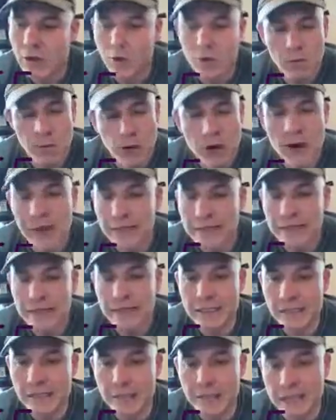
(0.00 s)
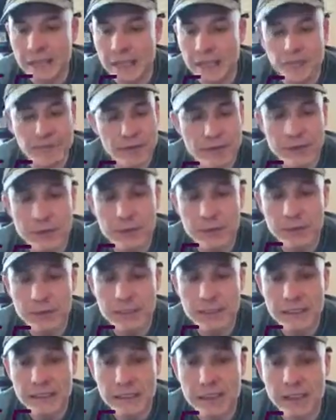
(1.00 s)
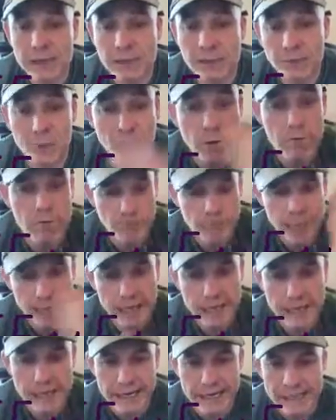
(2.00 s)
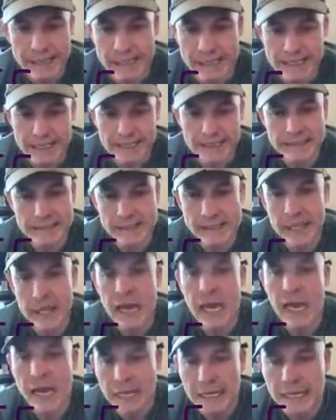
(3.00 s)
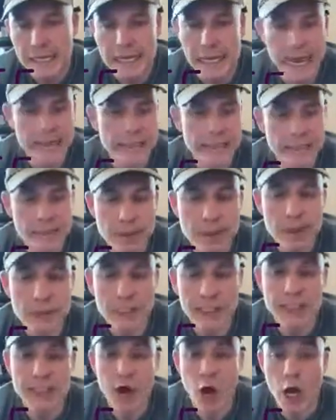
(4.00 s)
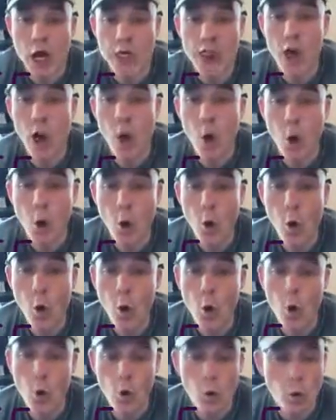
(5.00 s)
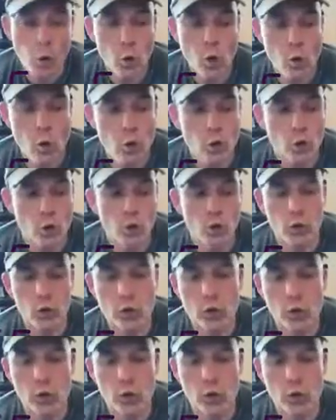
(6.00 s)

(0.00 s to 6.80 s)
Well, the USA finished pretty good, fourth place. And that's about it on news.